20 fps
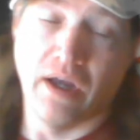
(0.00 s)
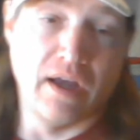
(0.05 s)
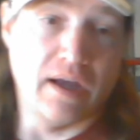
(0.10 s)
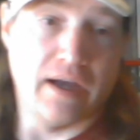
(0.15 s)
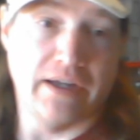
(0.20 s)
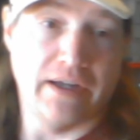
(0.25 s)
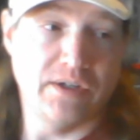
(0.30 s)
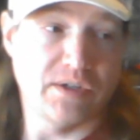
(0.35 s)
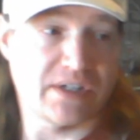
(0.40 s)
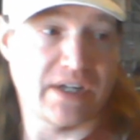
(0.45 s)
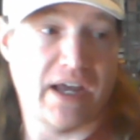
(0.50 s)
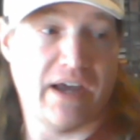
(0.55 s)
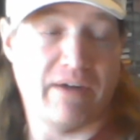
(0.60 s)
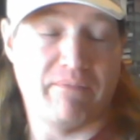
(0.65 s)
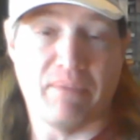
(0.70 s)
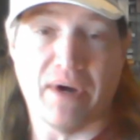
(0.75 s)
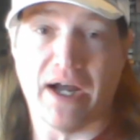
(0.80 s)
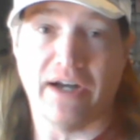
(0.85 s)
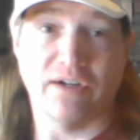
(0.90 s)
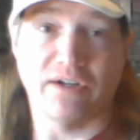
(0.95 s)
I used to have
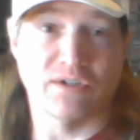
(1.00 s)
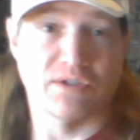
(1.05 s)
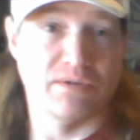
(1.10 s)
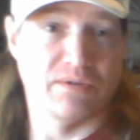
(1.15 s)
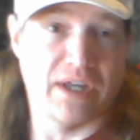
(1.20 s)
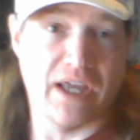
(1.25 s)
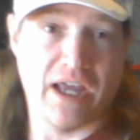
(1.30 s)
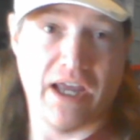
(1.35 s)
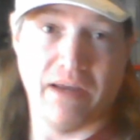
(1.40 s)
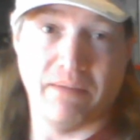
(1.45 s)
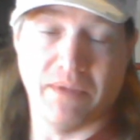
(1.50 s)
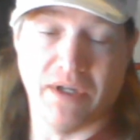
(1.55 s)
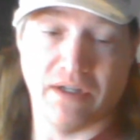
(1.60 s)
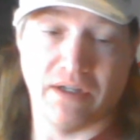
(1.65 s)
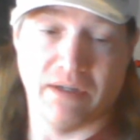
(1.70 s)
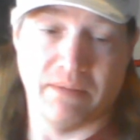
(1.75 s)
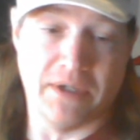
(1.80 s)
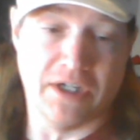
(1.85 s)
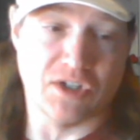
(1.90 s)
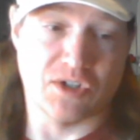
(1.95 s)
buyers who came
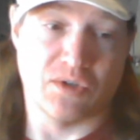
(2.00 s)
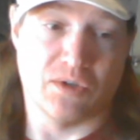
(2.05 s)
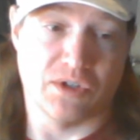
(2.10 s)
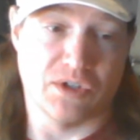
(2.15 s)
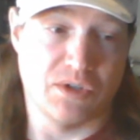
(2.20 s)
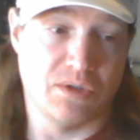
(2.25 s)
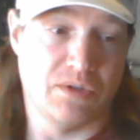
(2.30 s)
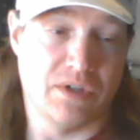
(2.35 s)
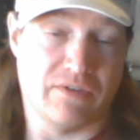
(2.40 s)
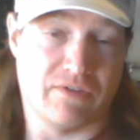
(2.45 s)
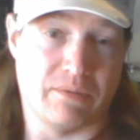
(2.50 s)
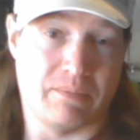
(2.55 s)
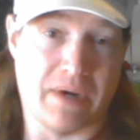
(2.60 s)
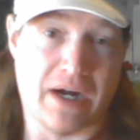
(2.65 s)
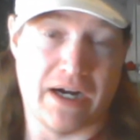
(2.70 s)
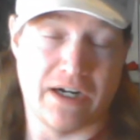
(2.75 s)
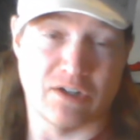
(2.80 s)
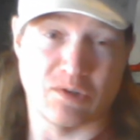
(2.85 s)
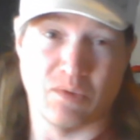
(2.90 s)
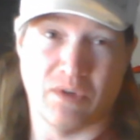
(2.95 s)
into my store, two different
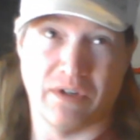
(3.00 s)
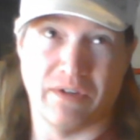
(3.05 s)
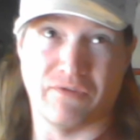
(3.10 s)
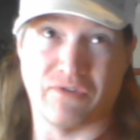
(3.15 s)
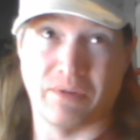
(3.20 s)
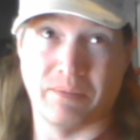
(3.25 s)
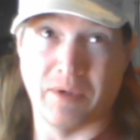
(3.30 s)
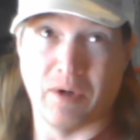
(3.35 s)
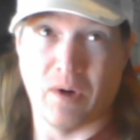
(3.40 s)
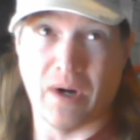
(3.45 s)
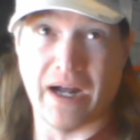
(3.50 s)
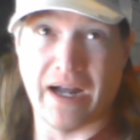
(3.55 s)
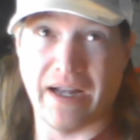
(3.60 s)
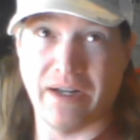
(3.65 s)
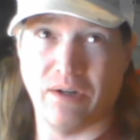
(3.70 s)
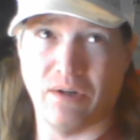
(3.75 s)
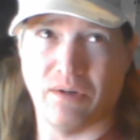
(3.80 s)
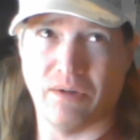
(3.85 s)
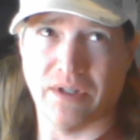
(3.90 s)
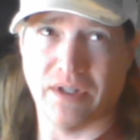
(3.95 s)
buyers, one from
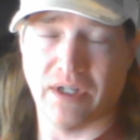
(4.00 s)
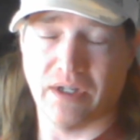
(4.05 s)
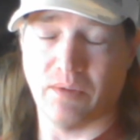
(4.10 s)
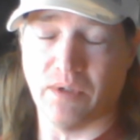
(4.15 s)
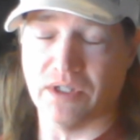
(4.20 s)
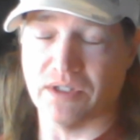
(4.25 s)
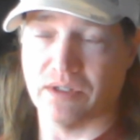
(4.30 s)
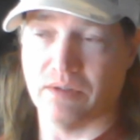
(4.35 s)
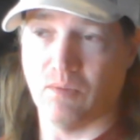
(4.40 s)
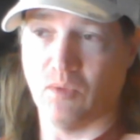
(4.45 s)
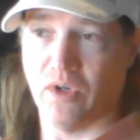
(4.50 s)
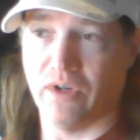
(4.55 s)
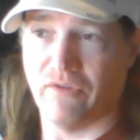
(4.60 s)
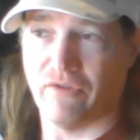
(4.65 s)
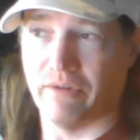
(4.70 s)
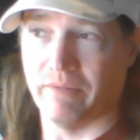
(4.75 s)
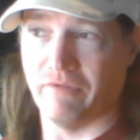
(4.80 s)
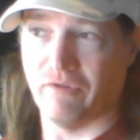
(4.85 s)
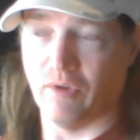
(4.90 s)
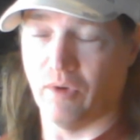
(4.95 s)
Ohio, I think it was, and one
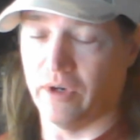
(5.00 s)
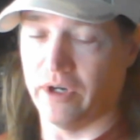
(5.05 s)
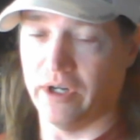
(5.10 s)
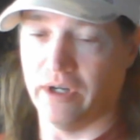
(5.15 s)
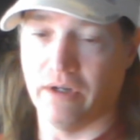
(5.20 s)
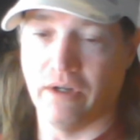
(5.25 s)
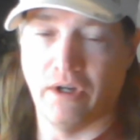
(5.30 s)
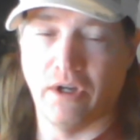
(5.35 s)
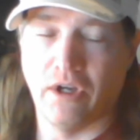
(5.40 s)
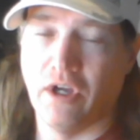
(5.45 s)
from Florida,